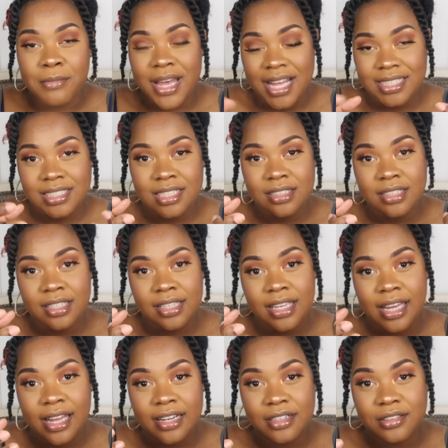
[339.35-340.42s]
masculine
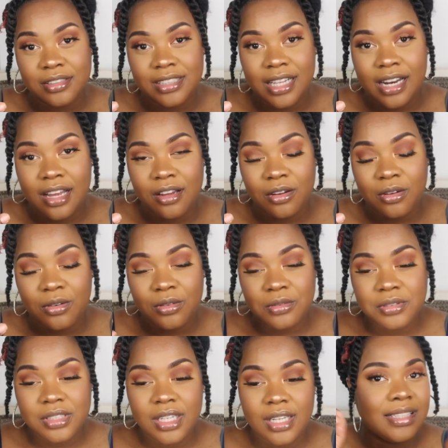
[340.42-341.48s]
candles that I
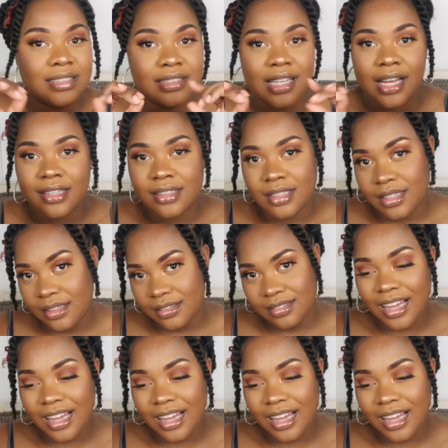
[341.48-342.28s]
own is not lit.